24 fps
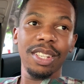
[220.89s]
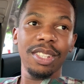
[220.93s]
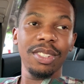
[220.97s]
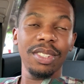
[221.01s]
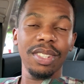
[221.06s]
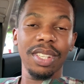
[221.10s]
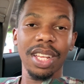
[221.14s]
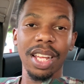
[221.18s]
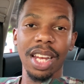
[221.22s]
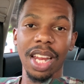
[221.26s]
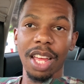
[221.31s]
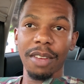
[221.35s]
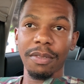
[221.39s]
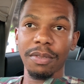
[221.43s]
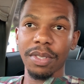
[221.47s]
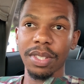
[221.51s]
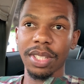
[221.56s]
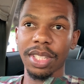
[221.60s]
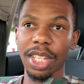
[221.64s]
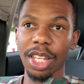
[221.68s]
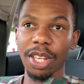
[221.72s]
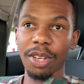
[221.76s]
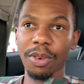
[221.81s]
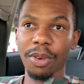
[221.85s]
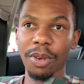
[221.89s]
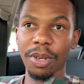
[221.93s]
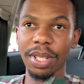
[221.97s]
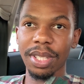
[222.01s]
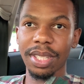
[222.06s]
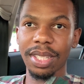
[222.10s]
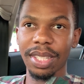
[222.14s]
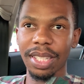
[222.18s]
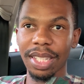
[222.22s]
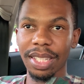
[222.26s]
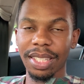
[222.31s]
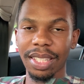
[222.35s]
You're gonna have to stay
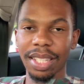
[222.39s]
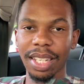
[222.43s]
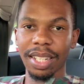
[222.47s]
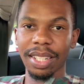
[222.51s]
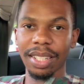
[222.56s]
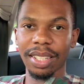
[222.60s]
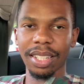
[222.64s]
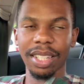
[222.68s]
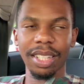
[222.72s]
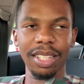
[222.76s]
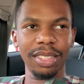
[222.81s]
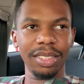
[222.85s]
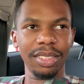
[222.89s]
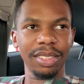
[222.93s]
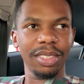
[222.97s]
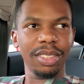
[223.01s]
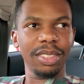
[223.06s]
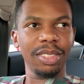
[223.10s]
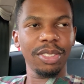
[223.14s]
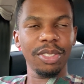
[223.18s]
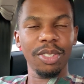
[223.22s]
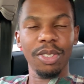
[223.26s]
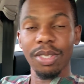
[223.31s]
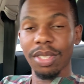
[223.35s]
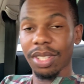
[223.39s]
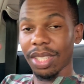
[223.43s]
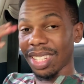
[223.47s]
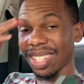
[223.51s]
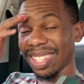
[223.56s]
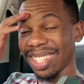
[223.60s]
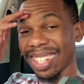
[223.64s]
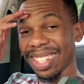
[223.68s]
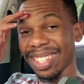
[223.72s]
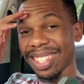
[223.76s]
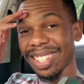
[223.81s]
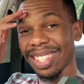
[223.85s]
consistent and
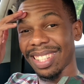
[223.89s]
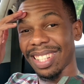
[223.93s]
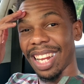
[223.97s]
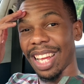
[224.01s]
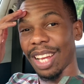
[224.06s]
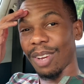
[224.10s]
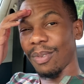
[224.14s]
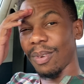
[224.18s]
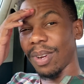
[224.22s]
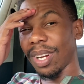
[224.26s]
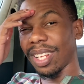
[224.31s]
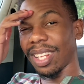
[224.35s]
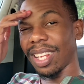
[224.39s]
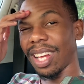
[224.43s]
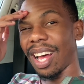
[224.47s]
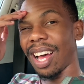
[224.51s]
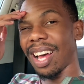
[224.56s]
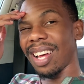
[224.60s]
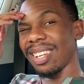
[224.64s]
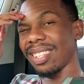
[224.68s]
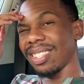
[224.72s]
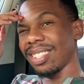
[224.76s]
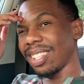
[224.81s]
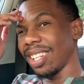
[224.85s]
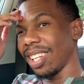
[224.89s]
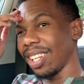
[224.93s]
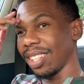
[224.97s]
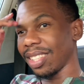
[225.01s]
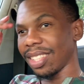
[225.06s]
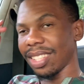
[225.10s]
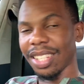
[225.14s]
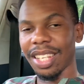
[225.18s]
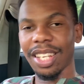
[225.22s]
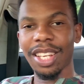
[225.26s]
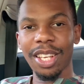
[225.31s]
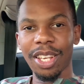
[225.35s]
consistency is like one of the hardest
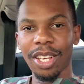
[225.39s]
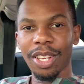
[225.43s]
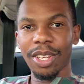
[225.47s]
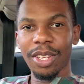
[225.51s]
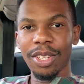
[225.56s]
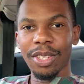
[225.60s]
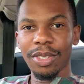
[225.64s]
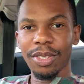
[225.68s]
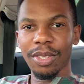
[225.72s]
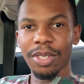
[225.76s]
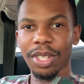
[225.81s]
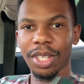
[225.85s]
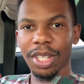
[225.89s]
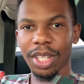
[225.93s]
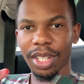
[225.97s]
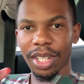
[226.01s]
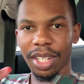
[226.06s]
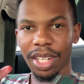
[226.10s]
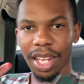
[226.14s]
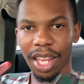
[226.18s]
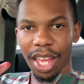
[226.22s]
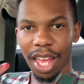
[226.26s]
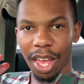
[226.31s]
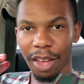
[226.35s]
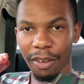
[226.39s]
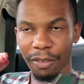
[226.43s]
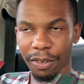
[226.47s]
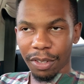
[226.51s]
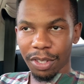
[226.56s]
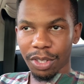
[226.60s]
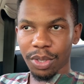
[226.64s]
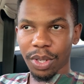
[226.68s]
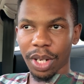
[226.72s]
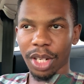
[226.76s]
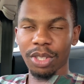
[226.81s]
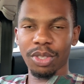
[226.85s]
things you can ever
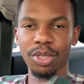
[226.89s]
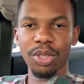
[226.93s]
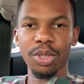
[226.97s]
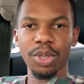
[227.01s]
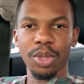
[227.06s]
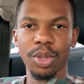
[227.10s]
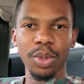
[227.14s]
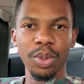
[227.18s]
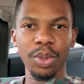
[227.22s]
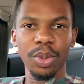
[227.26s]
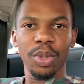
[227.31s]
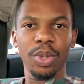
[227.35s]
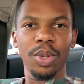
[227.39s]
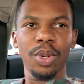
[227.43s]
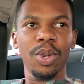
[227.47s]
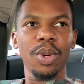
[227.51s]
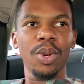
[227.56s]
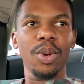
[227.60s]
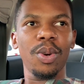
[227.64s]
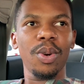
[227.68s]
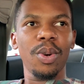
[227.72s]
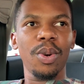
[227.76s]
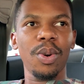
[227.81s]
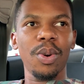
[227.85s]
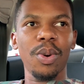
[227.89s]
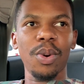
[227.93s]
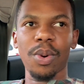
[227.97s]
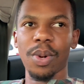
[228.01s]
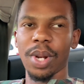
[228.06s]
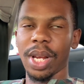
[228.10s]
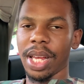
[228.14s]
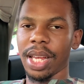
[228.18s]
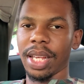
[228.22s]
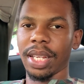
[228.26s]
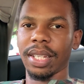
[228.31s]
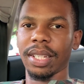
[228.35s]
try to do or
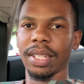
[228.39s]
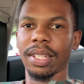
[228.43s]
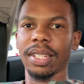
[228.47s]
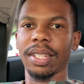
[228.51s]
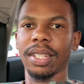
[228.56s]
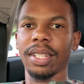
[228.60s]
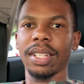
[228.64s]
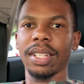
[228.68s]
like